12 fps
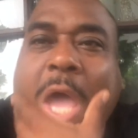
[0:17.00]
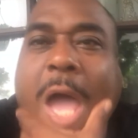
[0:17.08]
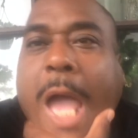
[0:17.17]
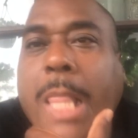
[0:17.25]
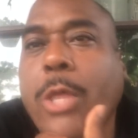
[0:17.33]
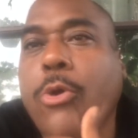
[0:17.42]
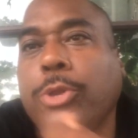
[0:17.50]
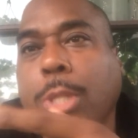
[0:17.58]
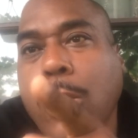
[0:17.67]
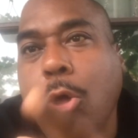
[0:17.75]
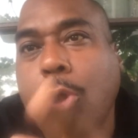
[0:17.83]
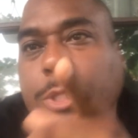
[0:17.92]
I learned a
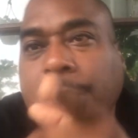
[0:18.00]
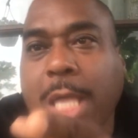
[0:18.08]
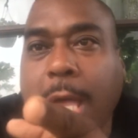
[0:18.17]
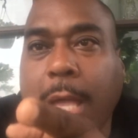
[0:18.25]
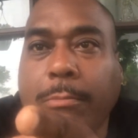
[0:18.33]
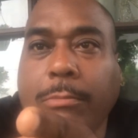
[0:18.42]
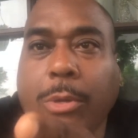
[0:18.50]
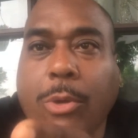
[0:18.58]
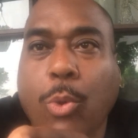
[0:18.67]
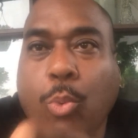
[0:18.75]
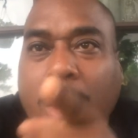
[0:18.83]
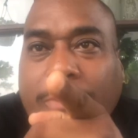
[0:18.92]
long time
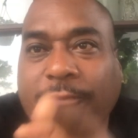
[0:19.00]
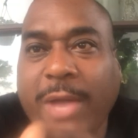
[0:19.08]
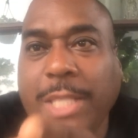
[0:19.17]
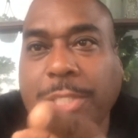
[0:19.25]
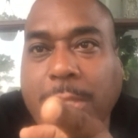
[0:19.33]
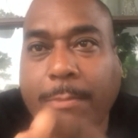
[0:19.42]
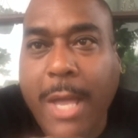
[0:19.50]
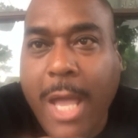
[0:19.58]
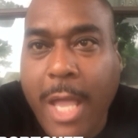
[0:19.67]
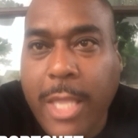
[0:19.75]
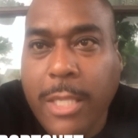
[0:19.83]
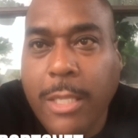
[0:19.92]
what fights to
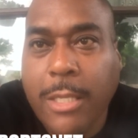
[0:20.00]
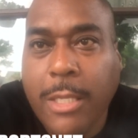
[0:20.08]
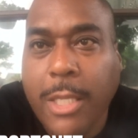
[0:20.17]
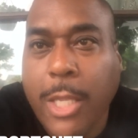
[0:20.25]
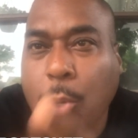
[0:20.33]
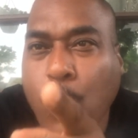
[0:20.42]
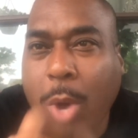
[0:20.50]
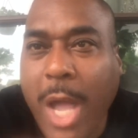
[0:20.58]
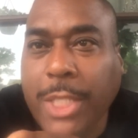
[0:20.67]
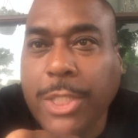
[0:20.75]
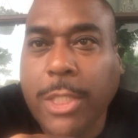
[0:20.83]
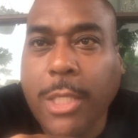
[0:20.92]
buy and
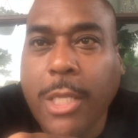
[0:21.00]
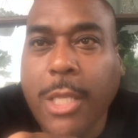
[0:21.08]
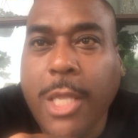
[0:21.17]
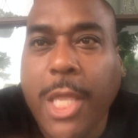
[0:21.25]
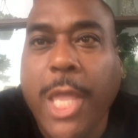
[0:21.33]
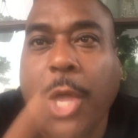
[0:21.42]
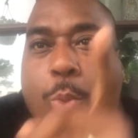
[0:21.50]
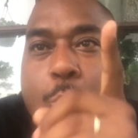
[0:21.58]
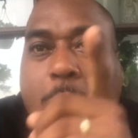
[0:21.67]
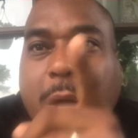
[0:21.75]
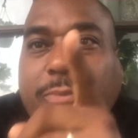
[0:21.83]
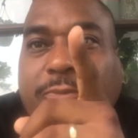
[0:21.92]
watch and
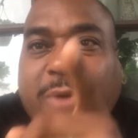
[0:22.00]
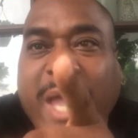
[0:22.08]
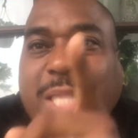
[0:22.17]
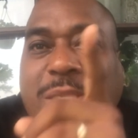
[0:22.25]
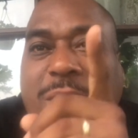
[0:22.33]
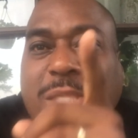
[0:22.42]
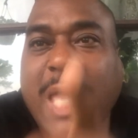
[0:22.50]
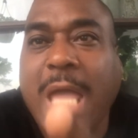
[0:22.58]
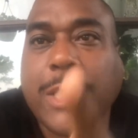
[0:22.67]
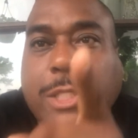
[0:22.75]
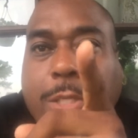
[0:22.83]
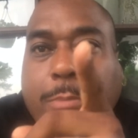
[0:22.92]
what fights
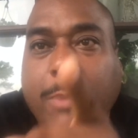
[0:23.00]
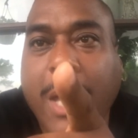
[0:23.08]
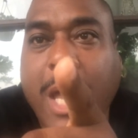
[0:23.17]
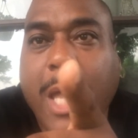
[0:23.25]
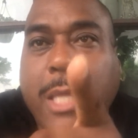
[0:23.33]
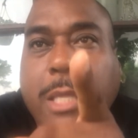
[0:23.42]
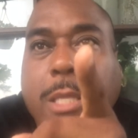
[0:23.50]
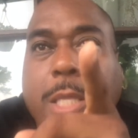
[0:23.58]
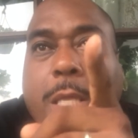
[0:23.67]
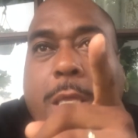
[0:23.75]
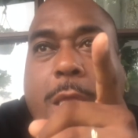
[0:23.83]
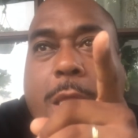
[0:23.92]
not to buy
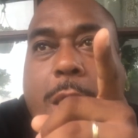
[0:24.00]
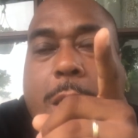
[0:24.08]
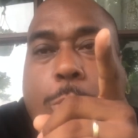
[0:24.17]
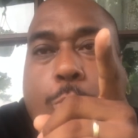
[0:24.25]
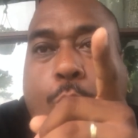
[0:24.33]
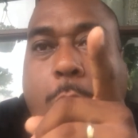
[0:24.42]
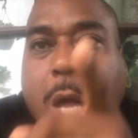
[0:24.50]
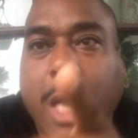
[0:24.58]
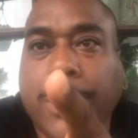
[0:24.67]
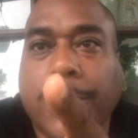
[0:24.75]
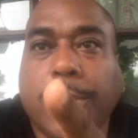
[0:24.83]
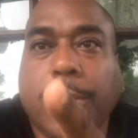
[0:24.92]
and
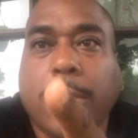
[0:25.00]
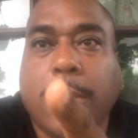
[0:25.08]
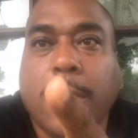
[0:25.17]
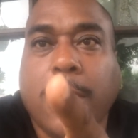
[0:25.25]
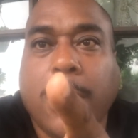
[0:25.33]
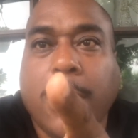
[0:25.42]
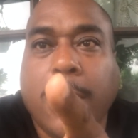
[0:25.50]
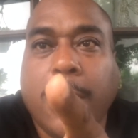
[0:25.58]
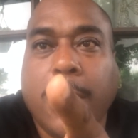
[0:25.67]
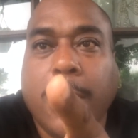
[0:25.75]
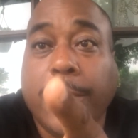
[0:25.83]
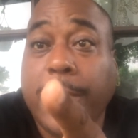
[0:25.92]
watch.
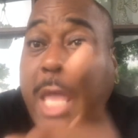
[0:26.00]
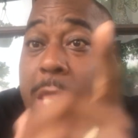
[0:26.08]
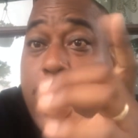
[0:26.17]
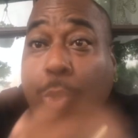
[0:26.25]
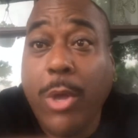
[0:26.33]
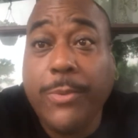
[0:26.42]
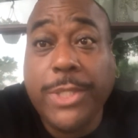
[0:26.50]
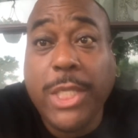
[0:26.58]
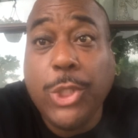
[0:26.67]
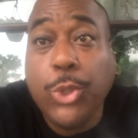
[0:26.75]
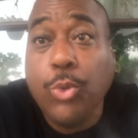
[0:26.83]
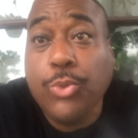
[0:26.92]
That
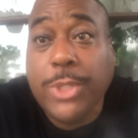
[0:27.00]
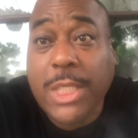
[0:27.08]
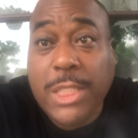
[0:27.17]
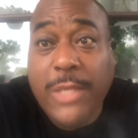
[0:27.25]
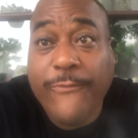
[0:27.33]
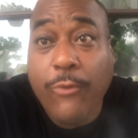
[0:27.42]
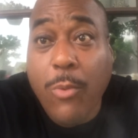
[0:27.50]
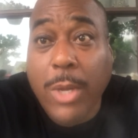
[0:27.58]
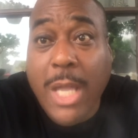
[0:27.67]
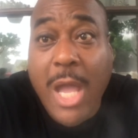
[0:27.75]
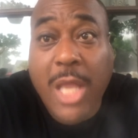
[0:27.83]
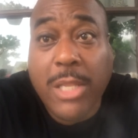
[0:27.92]
UFC 264 with
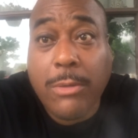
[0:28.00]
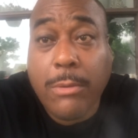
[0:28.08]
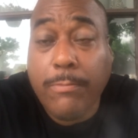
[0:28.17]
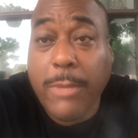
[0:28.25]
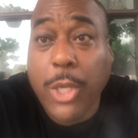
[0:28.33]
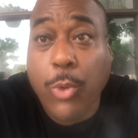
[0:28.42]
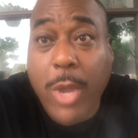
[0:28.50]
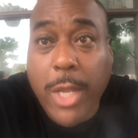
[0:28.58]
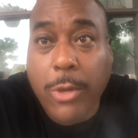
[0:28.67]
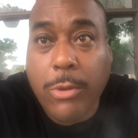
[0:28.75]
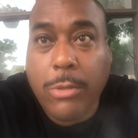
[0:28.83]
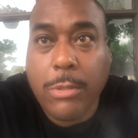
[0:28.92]
Conor
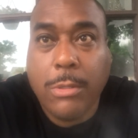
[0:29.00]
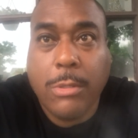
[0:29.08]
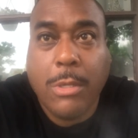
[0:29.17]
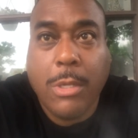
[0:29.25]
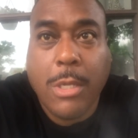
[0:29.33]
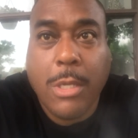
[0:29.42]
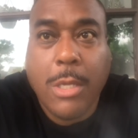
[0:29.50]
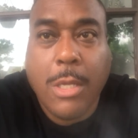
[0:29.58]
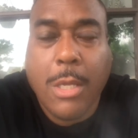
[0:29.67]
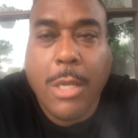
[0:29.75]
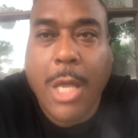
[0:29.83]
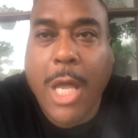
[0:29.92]
McGregor,
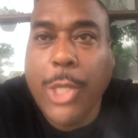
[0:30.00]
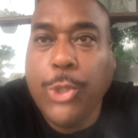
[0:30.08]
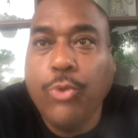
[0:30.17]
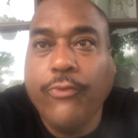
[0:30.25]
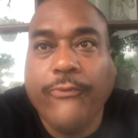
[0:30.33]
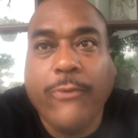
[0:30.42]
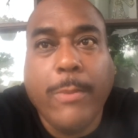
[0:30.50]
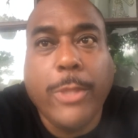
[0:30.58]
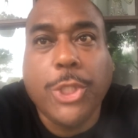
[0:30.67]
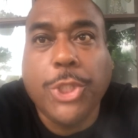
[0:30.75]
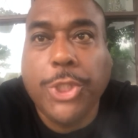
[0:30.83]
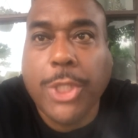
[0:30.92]
I knew from
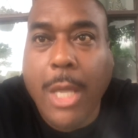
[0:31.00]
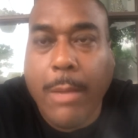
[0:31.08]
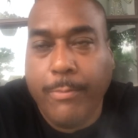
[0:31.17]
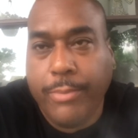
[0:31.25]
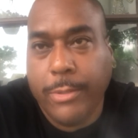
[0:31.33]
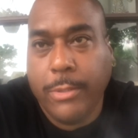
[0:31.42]
the jump